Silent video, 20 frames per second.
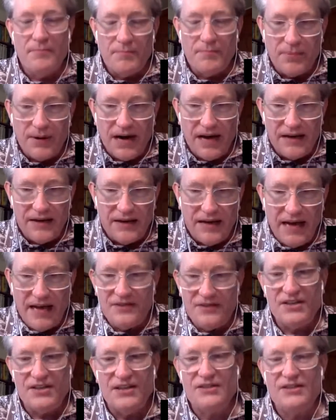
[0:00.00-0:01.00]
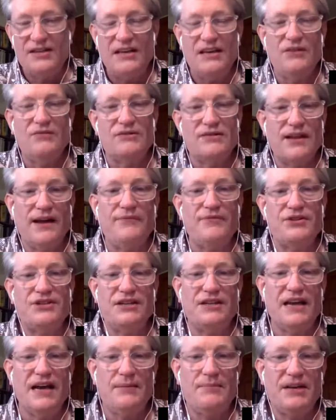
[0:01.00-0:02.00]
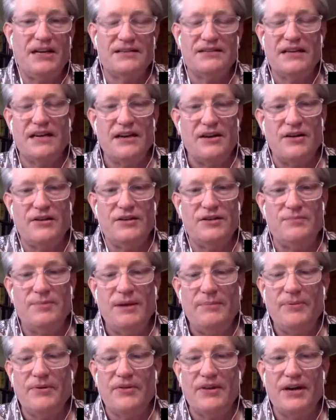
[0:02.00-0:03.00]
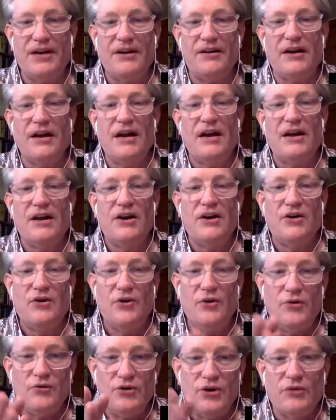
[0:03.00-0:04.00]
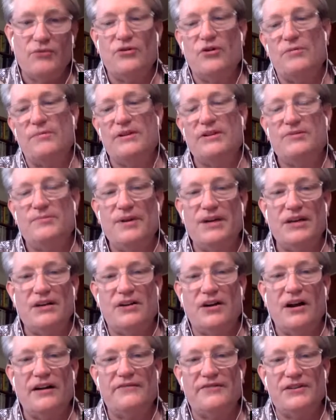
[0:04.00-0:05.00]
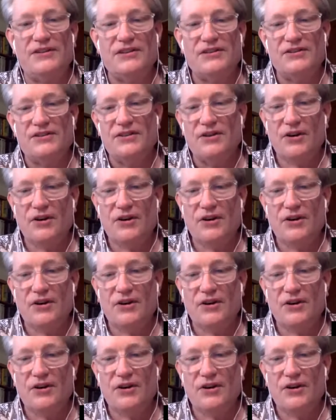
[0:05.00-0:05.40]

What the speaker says: But ACCU is leveraging that because they got all these people there who don't normally speak at conferences.